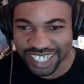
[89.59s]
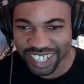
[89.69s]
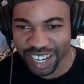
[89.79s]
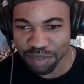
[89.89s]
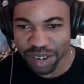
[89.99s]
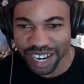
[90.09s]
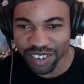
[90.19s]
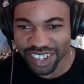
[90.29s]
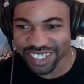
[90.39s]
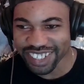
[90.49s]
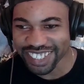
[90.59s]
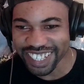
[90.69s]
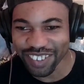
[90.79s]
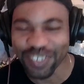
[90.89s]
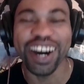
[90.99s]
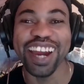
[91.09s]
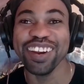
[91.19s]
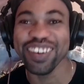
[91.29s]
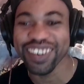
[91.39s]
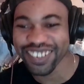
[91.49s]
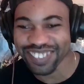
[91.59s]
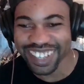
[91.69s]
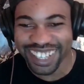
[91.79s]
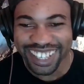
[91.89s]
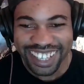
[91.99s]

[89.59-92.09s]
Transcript: Look at the pyro. Can you see the pyros, man?